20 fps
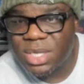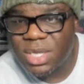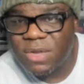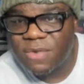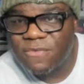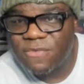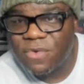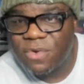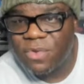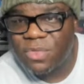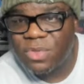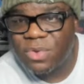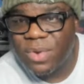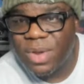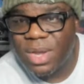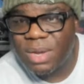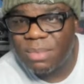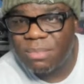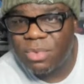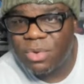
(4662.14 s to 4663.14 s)
in fourth
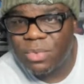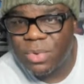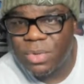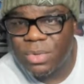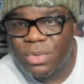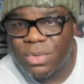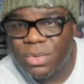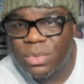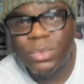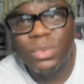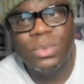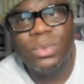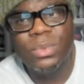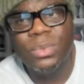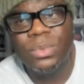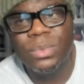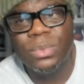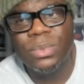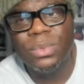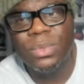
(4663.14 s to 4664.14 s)
grade maroon.
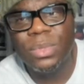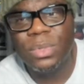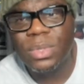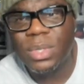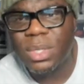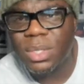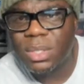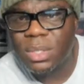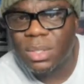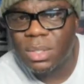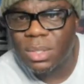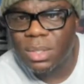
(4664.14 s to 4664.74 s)
Ooh, okay.